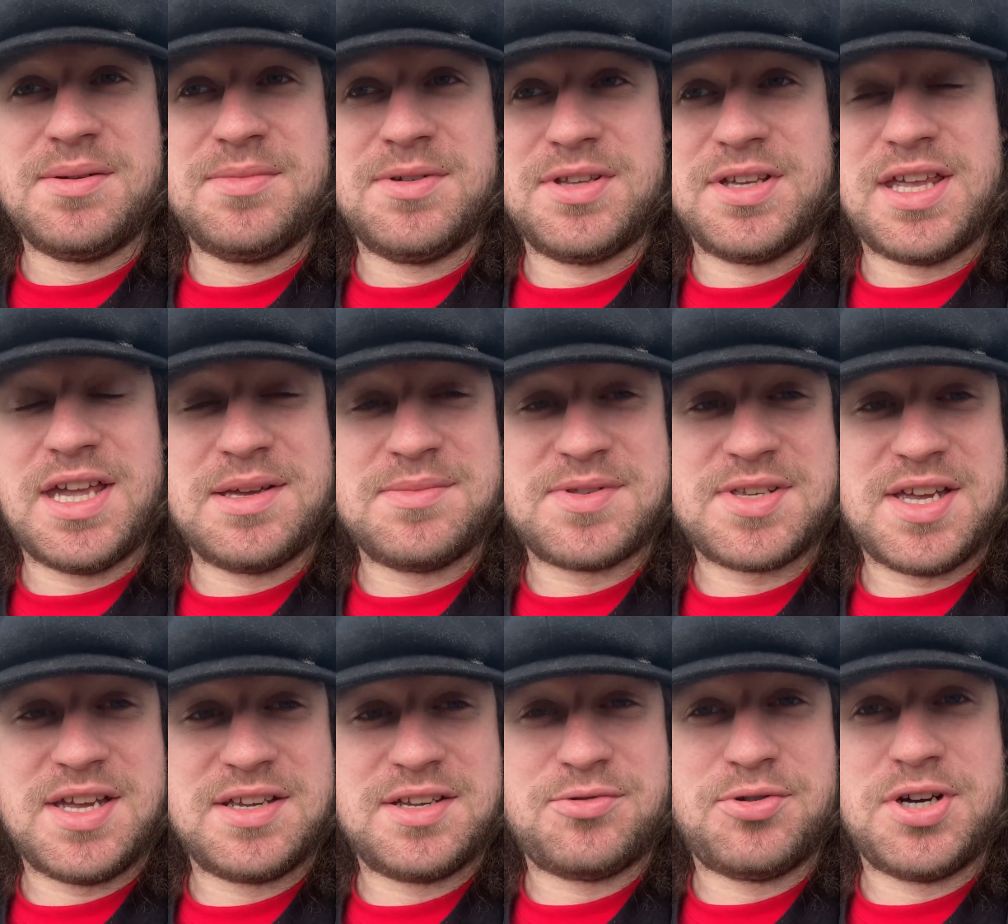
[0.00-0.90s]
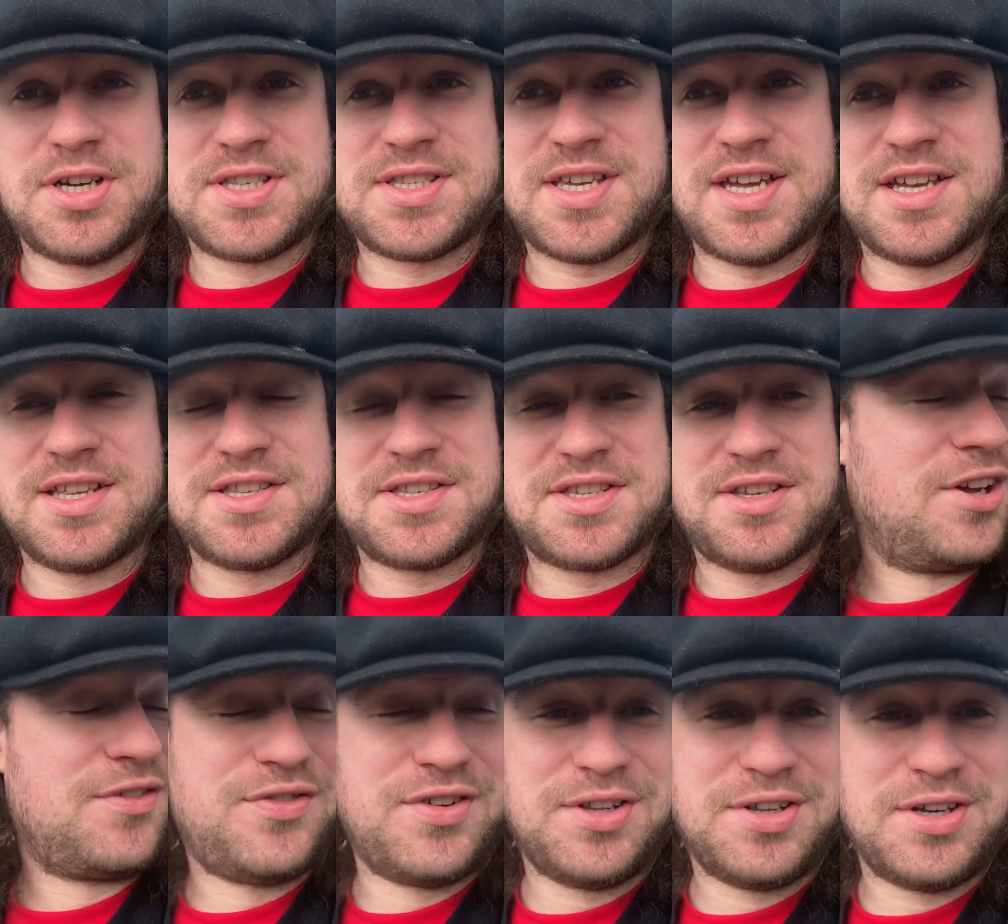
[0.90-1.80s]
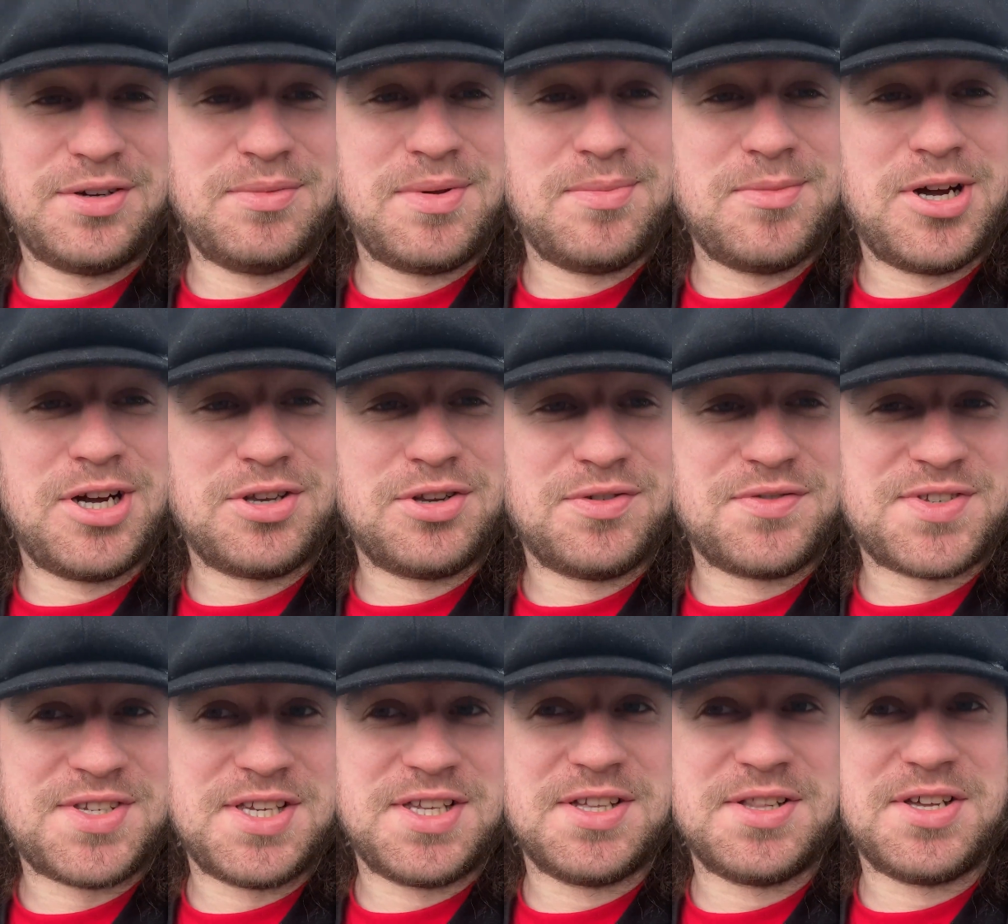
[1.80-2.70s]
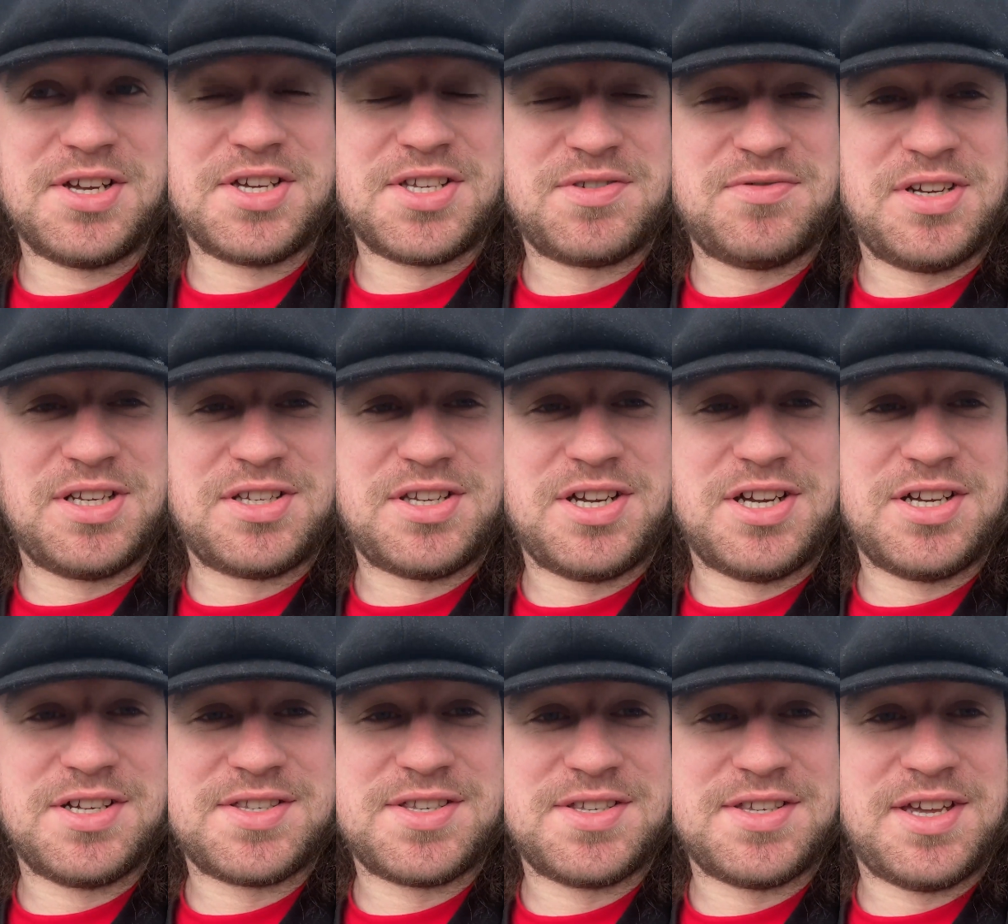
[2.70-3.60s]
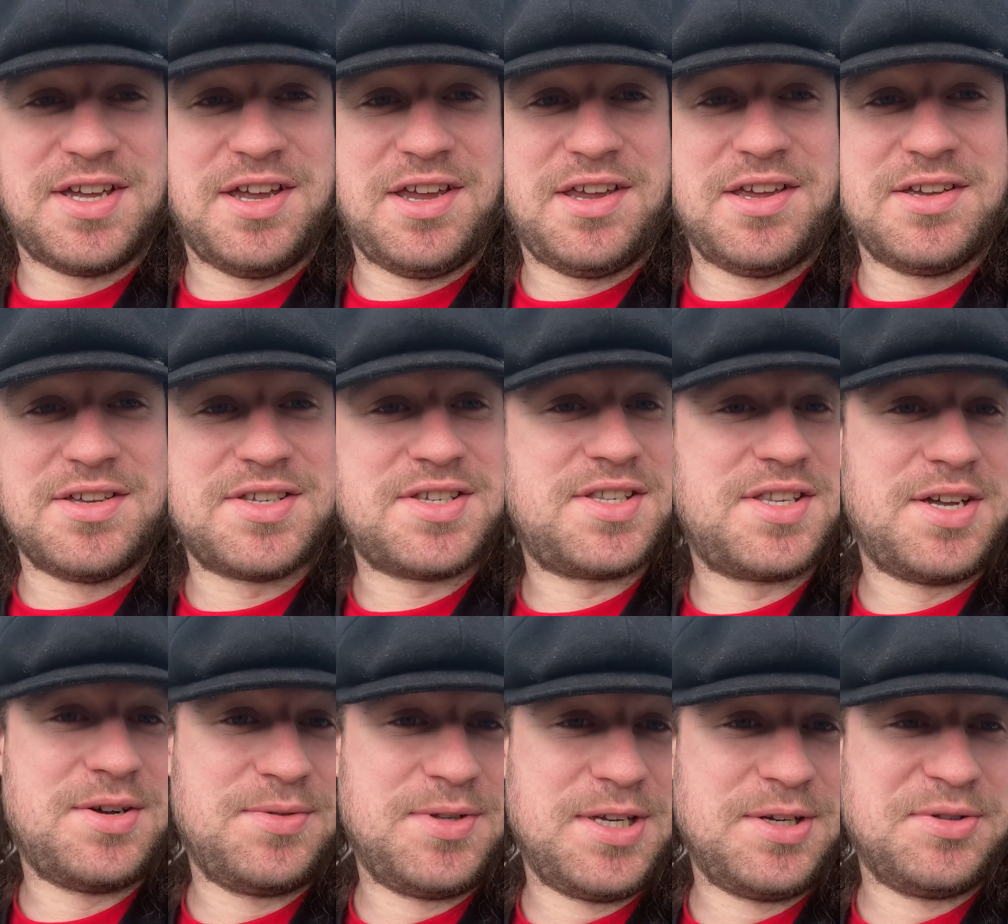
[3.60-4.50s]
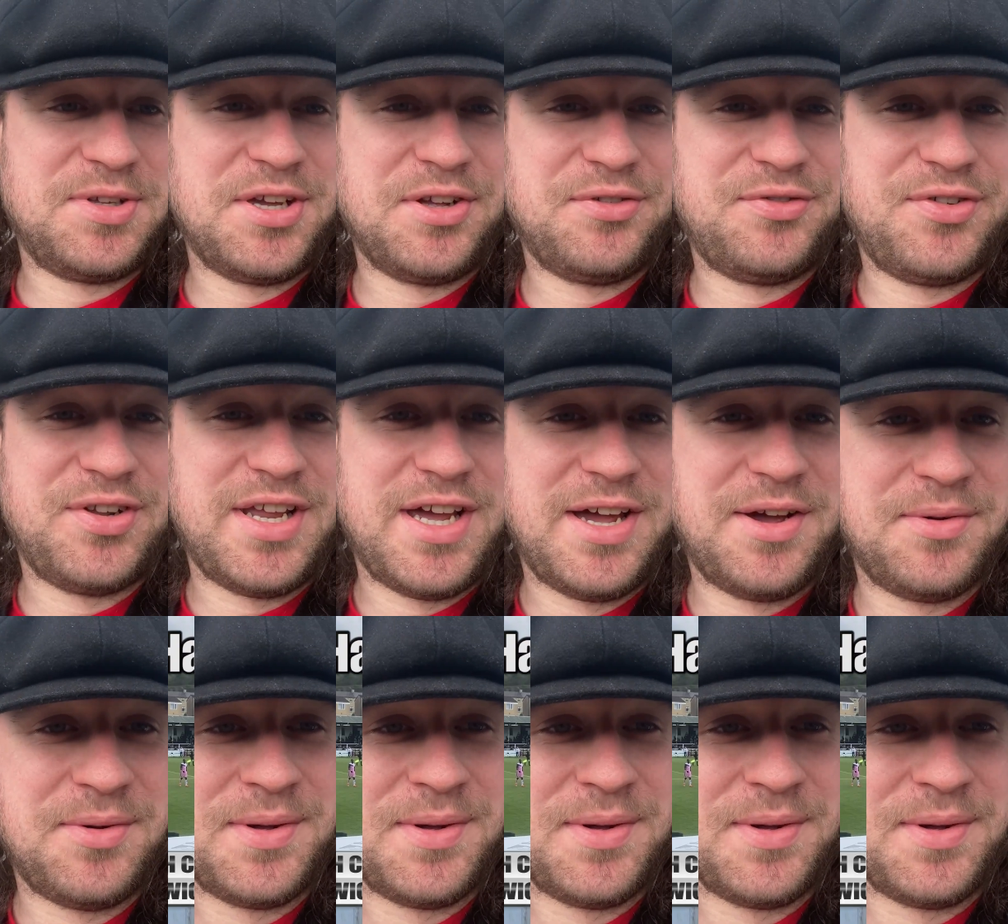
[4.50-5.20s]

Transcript: But the game's getting quite tense. I feel like we might not have seen the last red card today. Still 0-0 for now.